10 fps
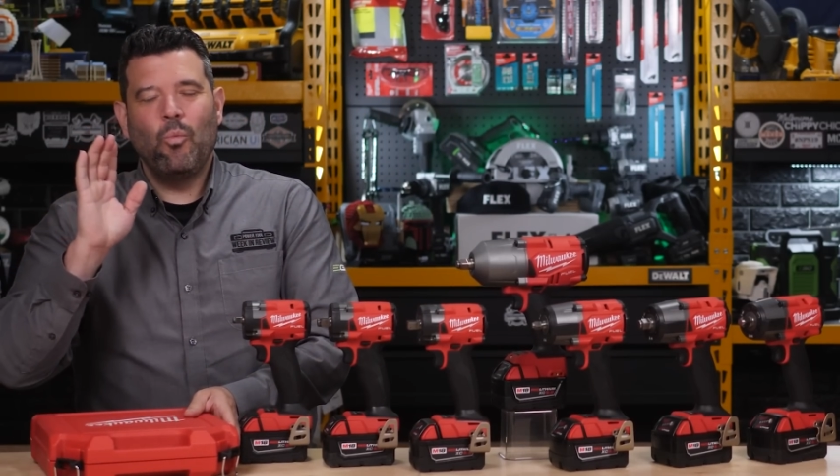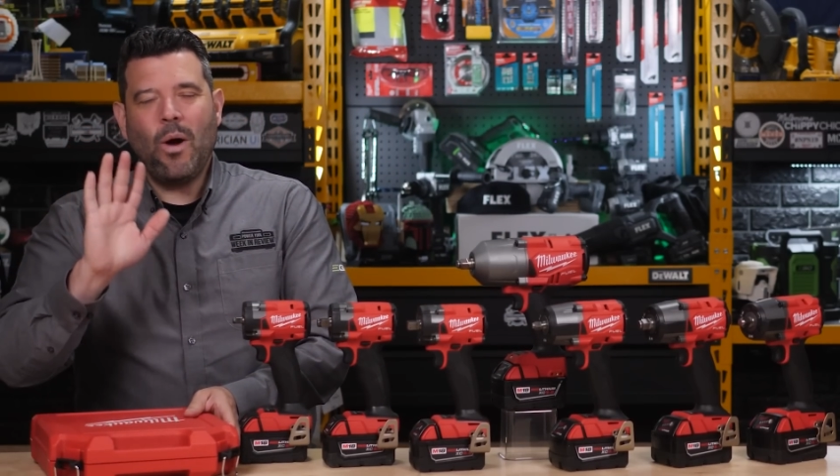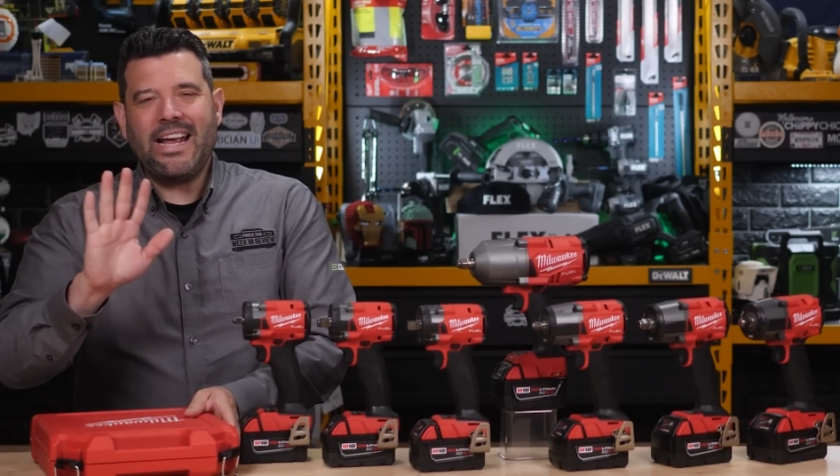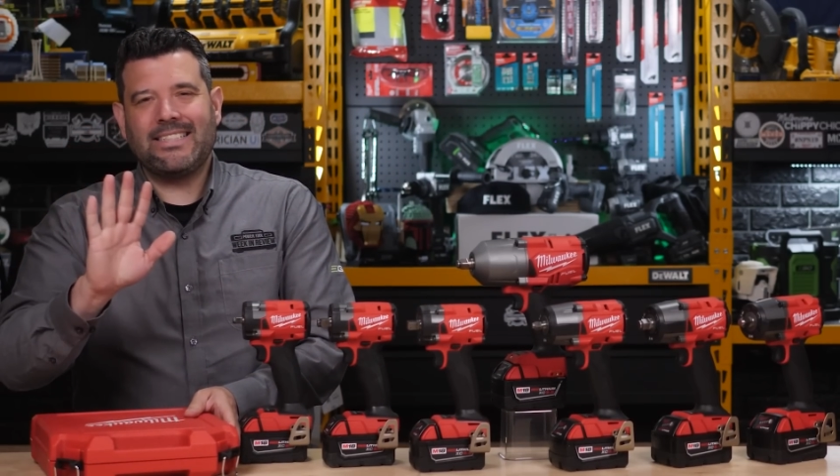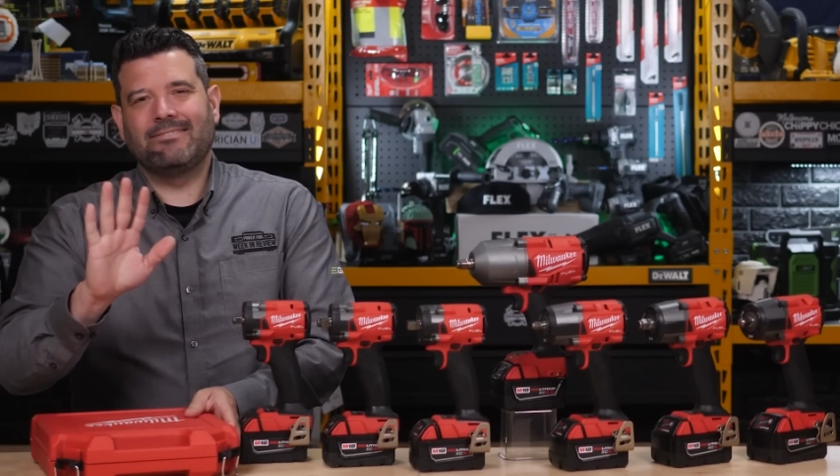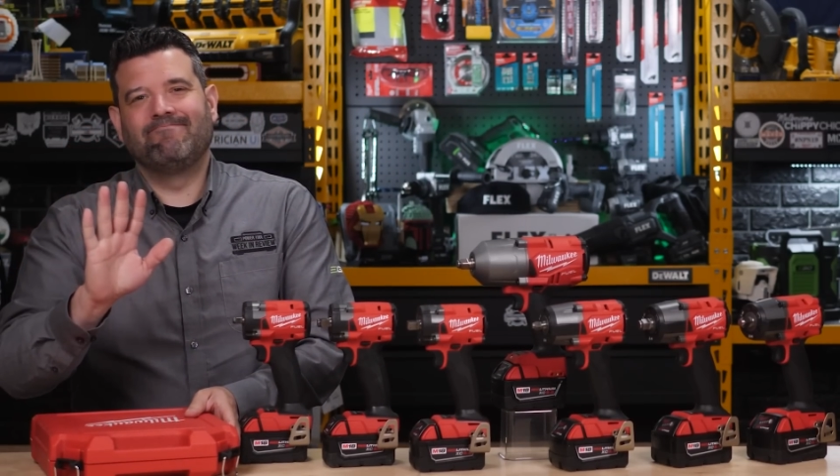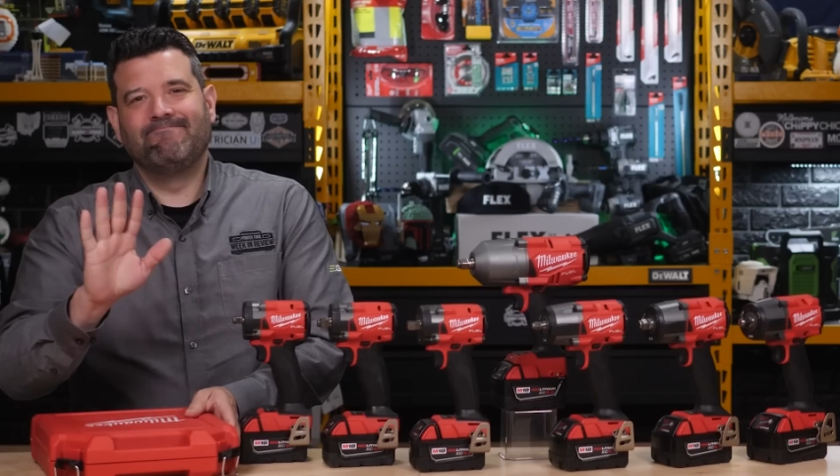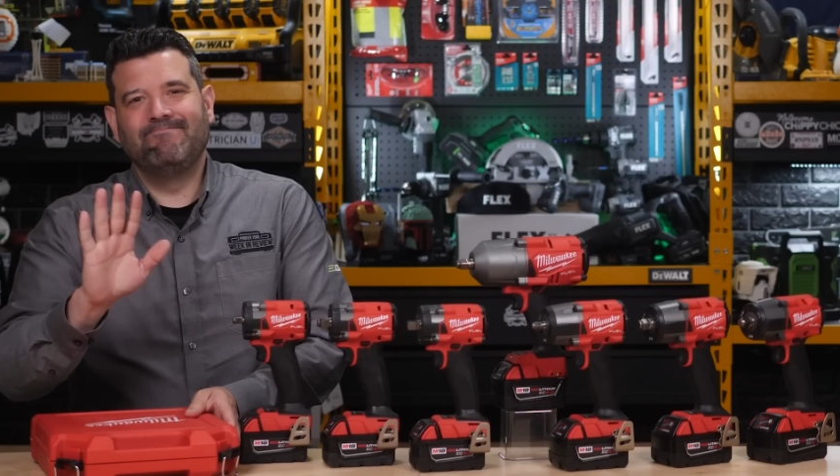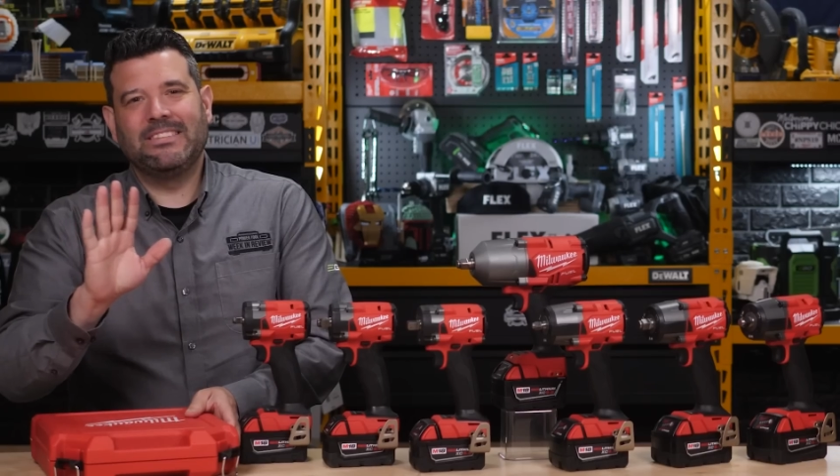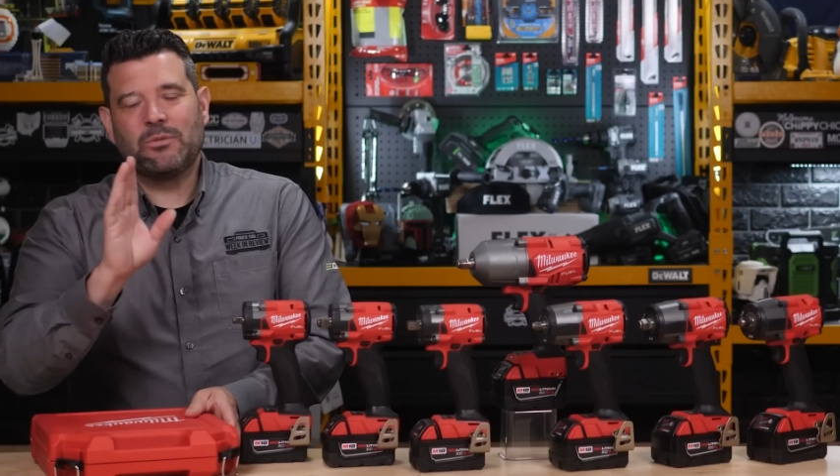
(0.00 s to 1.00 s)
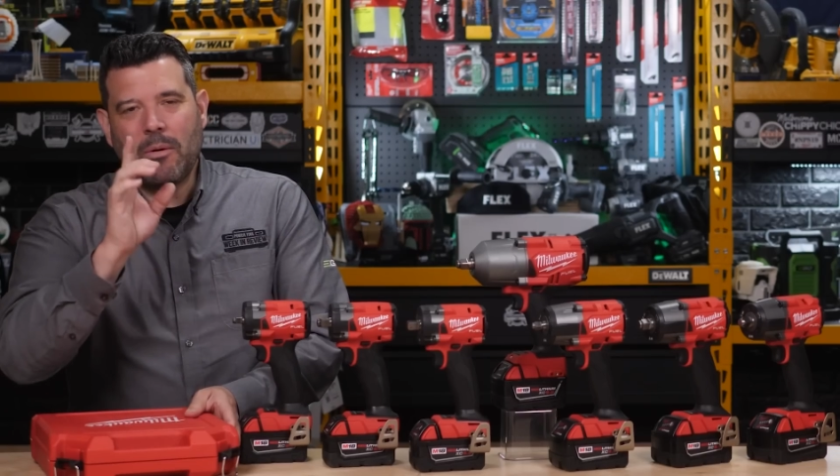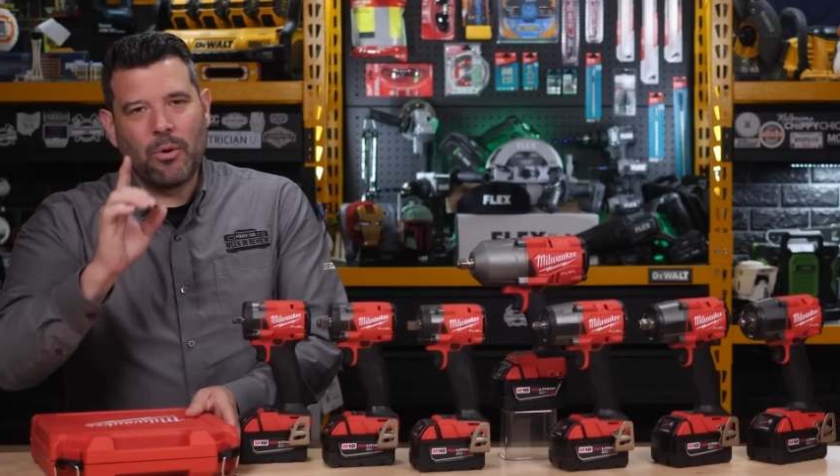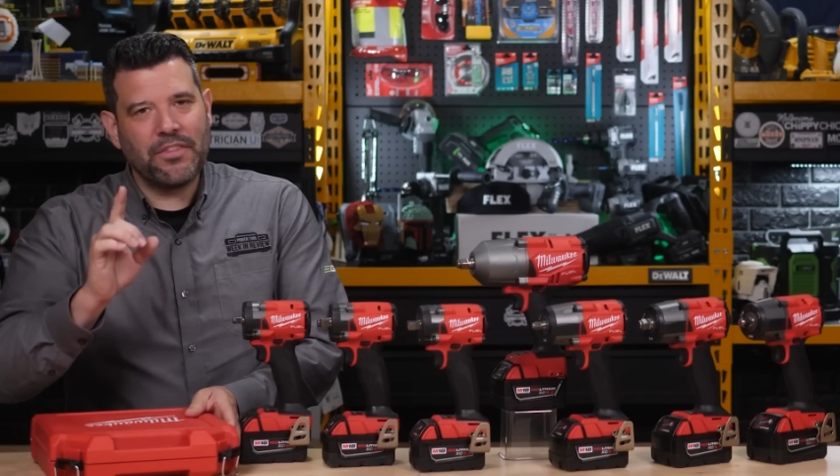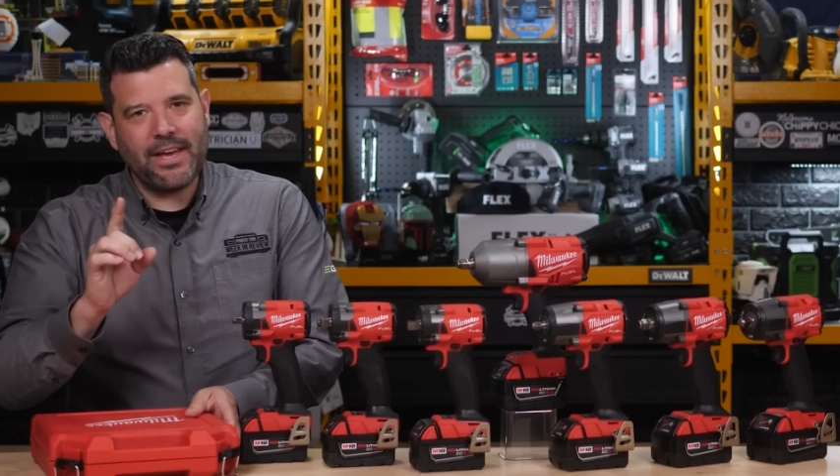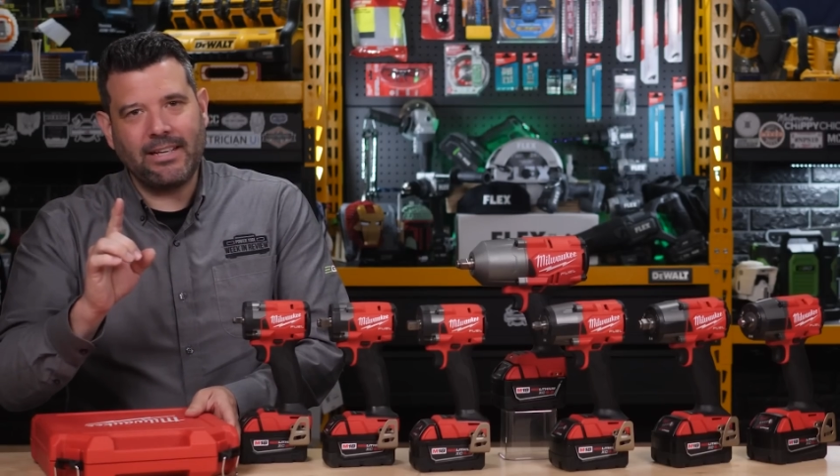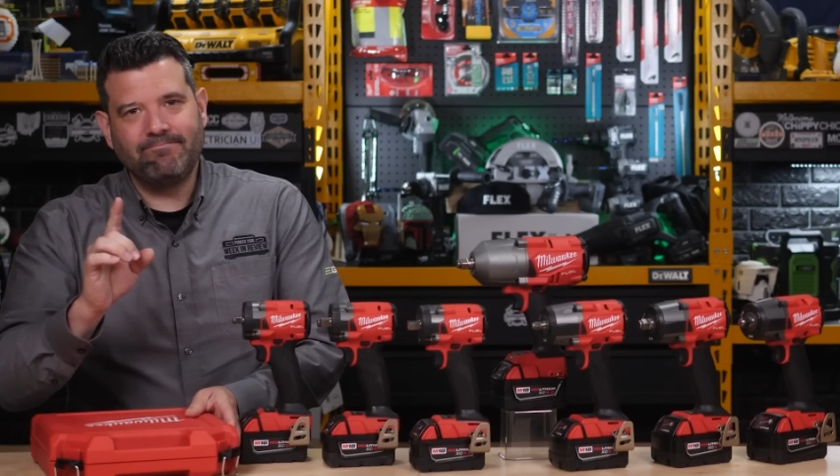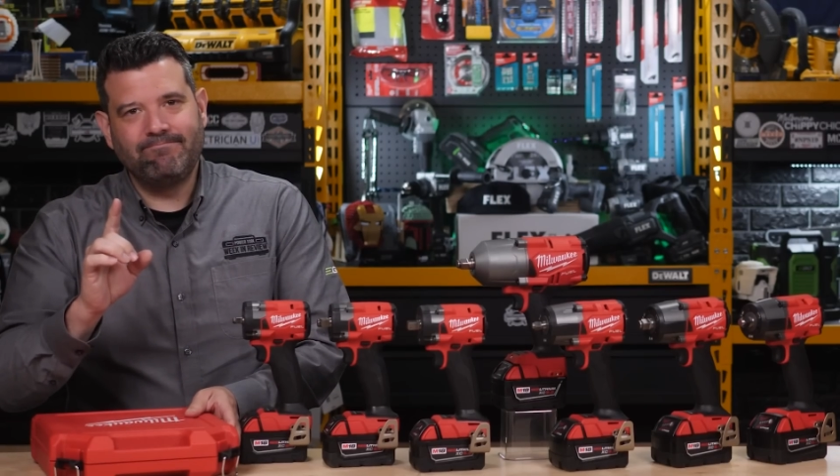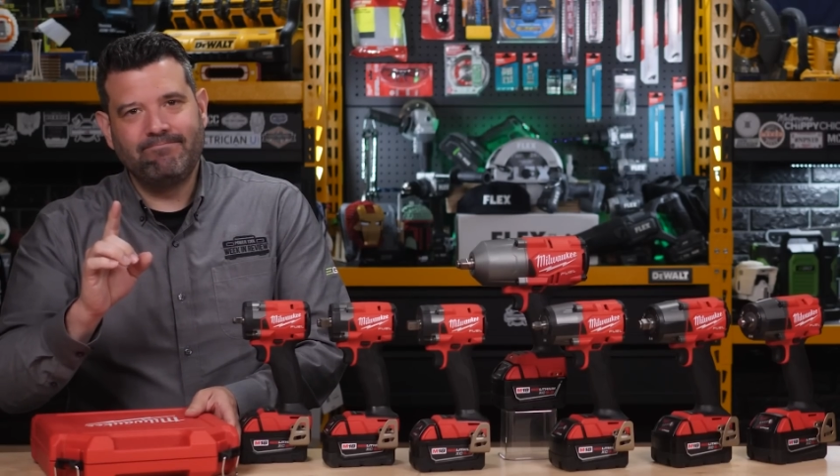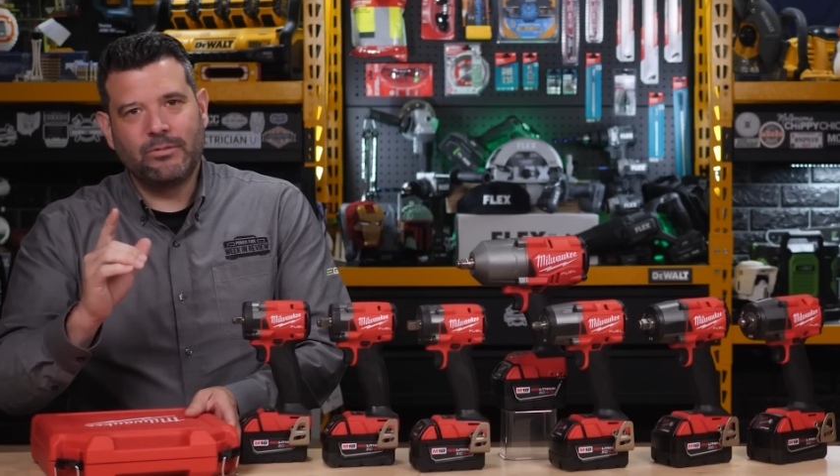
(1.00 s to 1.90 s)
"Wait, there's one more thing."